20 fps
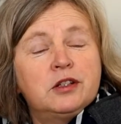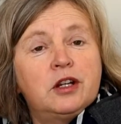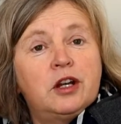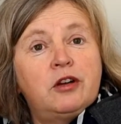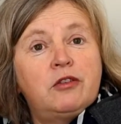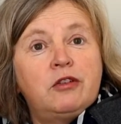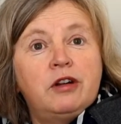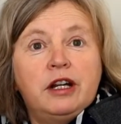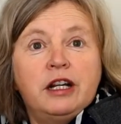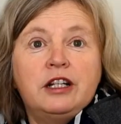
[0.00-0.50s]

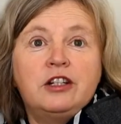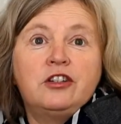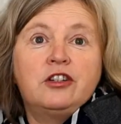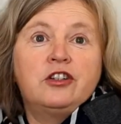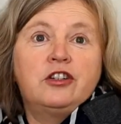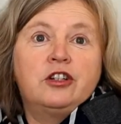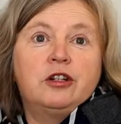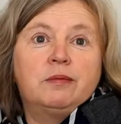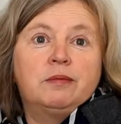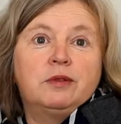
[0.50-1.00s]
own
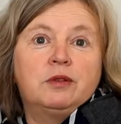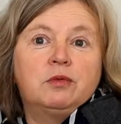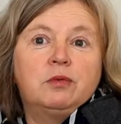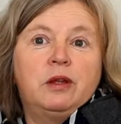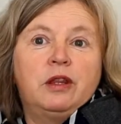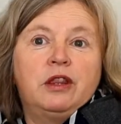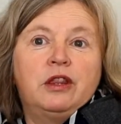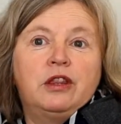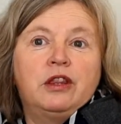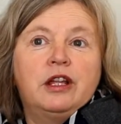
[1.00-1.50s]
relationships
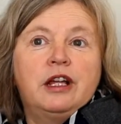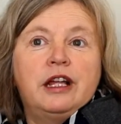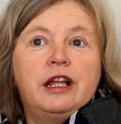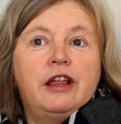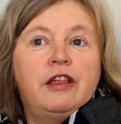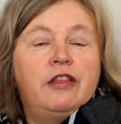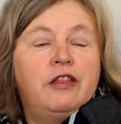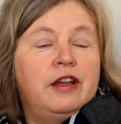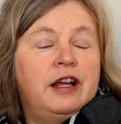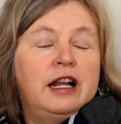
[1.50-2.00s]
with
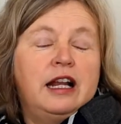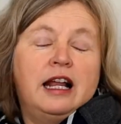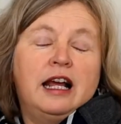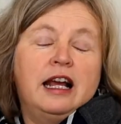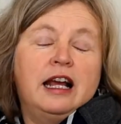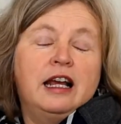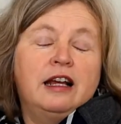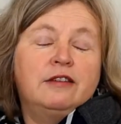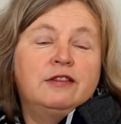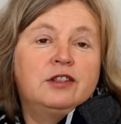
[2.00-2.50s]
their
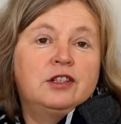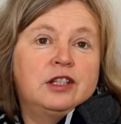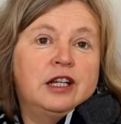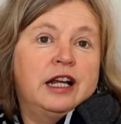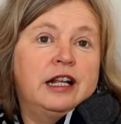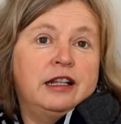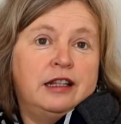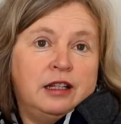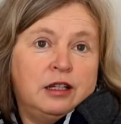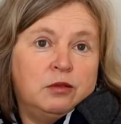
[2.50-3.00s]
lives
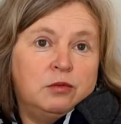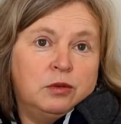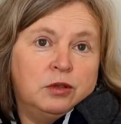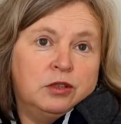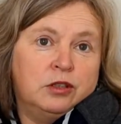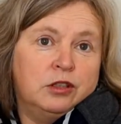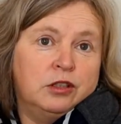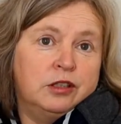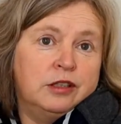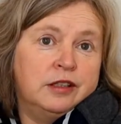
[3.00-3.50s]
and their
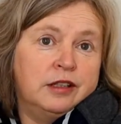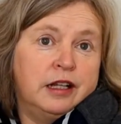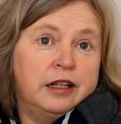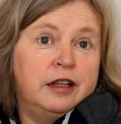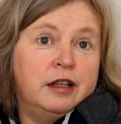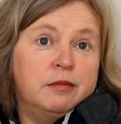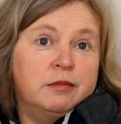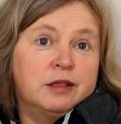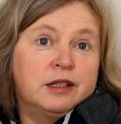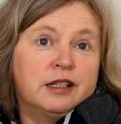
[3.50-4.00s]
worlds and
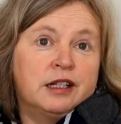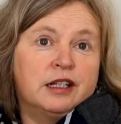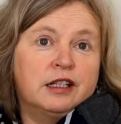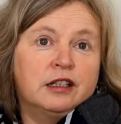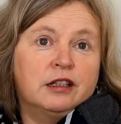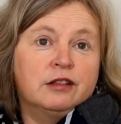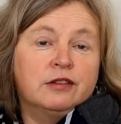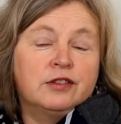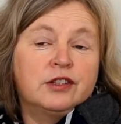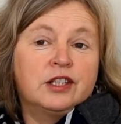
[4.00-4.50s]

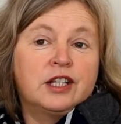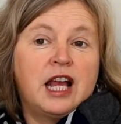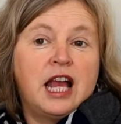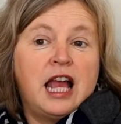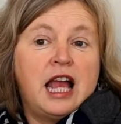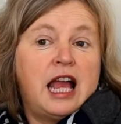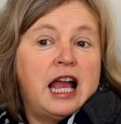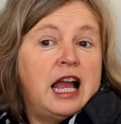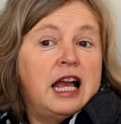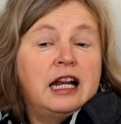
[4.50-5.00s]
themselves.
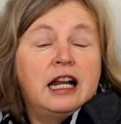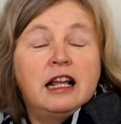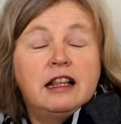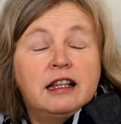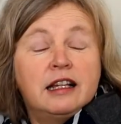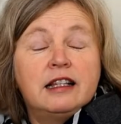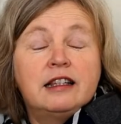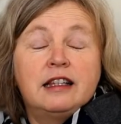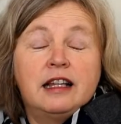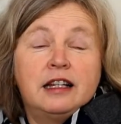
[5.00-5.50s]
And I
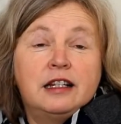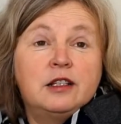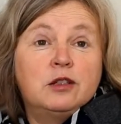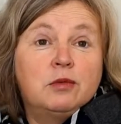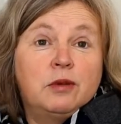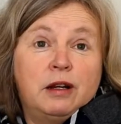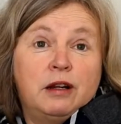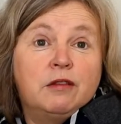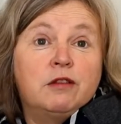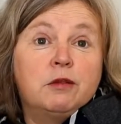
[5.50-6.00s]
think that is
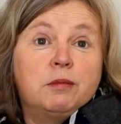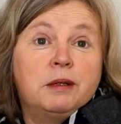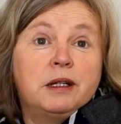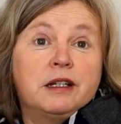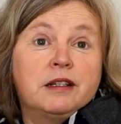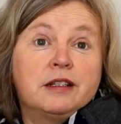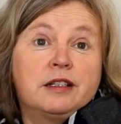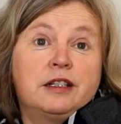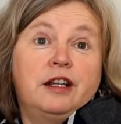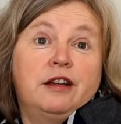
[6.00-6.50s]
one of the
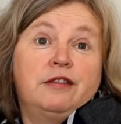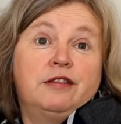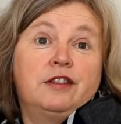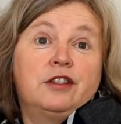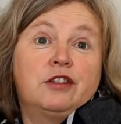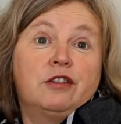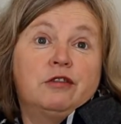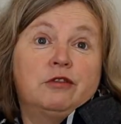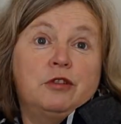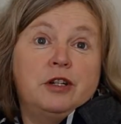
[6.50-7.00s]
biggest
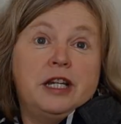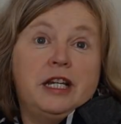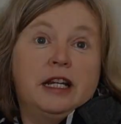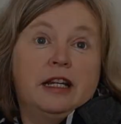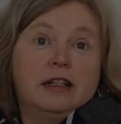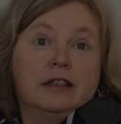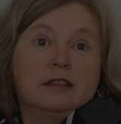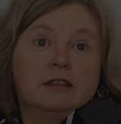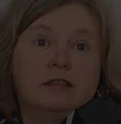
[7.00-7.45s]
gifts of reading.